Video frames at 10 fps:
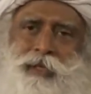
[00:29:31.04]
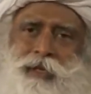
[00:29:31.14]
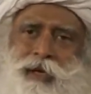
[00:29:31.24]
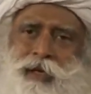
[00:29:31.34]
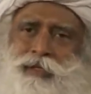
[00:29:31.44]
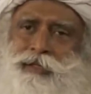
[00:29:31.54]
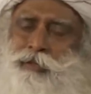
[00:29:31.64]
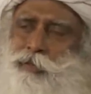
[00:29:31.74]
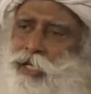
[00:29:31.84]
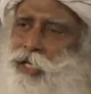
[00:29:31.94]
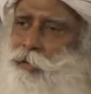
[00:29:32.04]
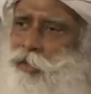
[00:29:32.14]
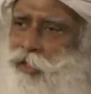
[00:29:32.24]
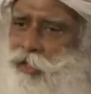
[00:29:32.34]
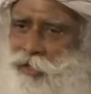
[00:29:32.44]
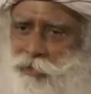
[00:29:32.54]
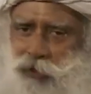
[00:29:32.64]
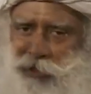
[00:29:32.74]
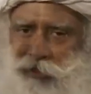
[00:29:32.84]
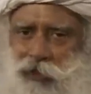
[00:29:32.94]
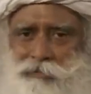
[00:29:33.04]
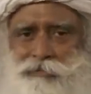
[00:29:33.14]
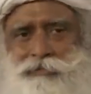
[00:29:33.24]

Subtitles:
and somebody came and greeted me, Shalom.